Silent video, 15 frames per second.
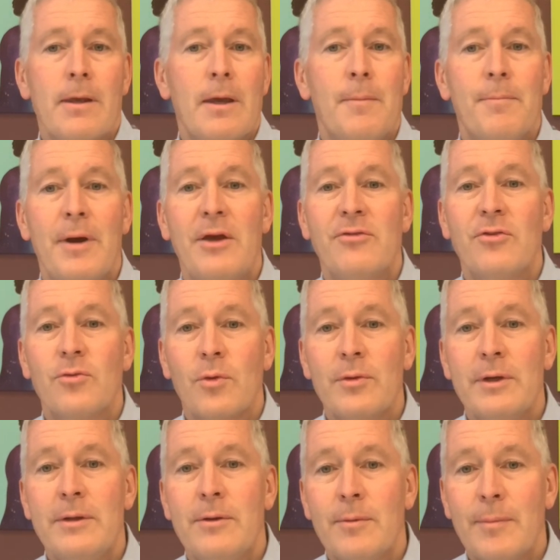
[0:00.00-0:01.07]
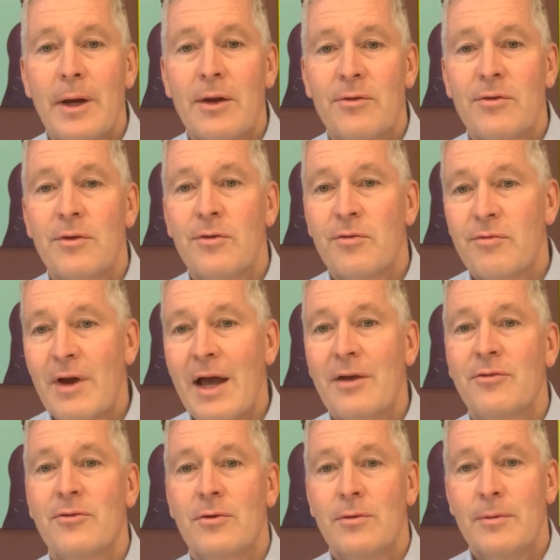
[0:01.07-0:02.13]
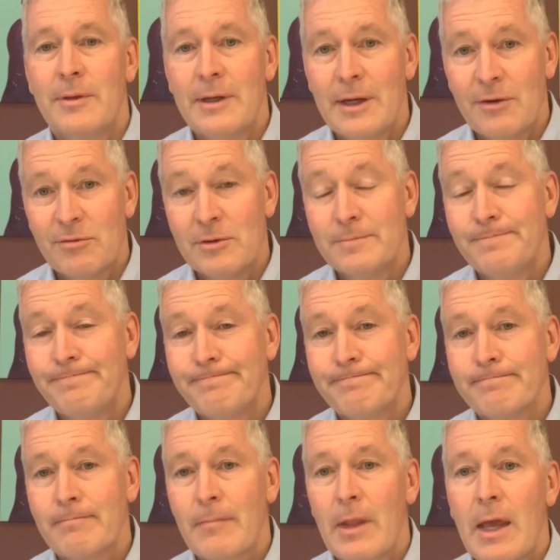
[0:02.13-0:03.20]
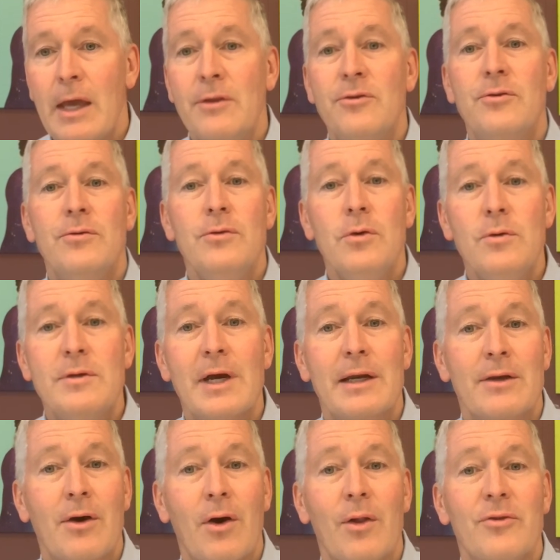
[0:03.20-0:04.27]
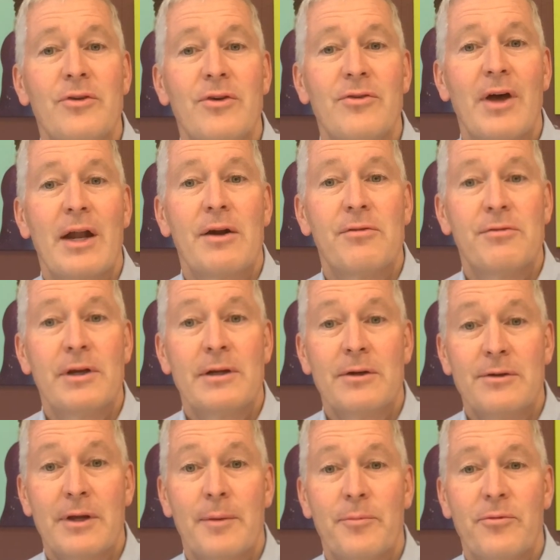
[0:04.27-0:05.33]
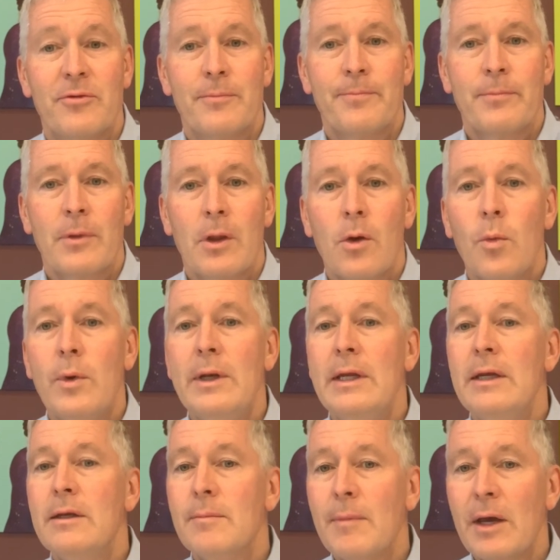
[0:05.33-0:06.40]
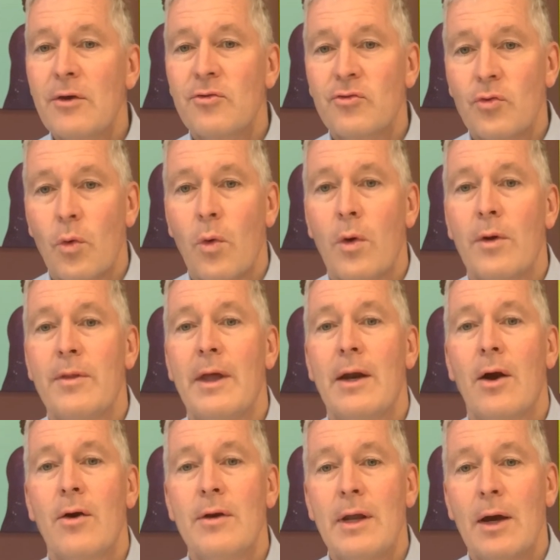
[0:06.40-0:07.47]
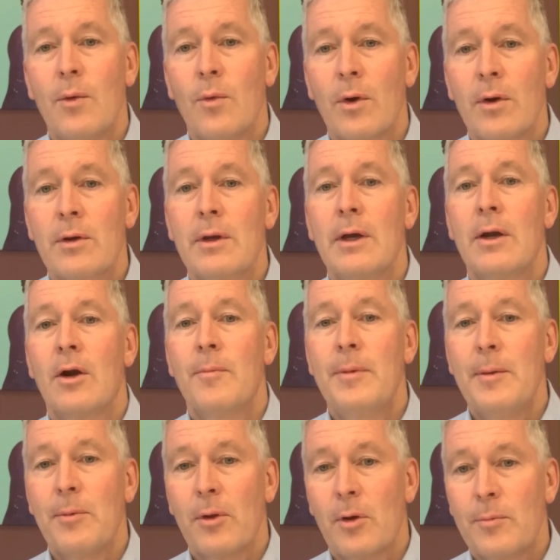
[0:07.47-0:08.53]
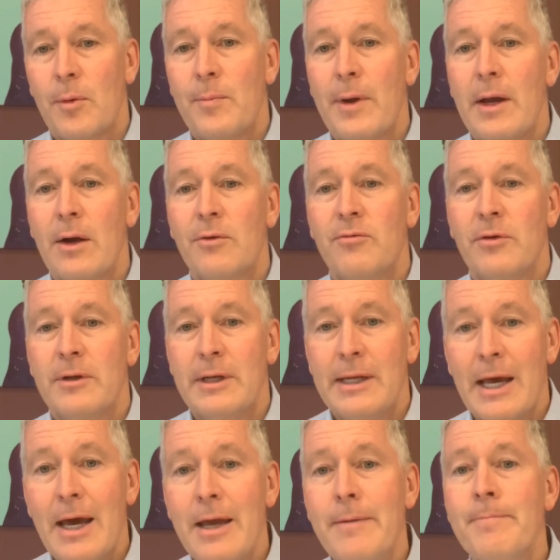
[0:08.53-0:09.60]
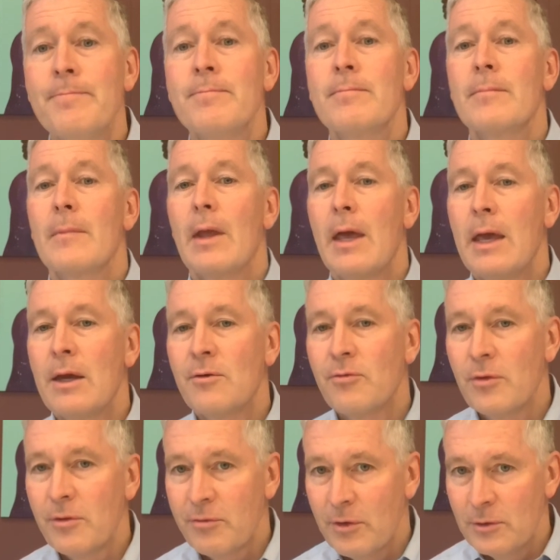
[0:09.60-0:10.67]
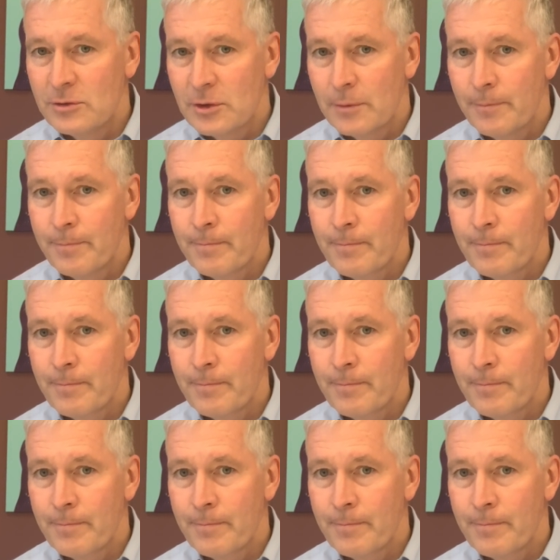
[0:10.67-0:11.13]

and patients will need their medicines faster than ever. And new technology is at our fingertips. We need to make sure that our network and our people are prepared for today and for the future.